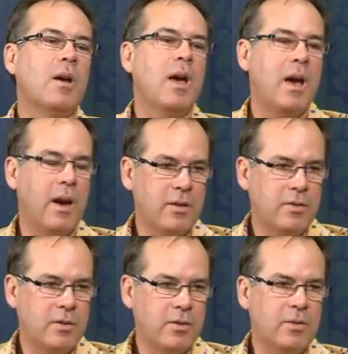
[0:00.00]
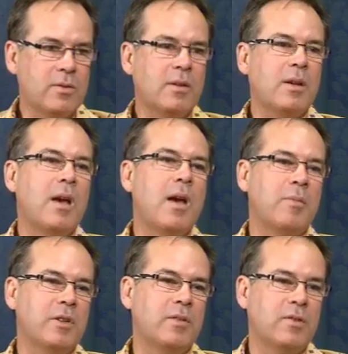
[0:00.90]
How did you use it? How
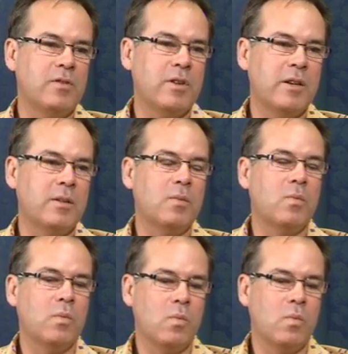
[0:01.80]
much have you done?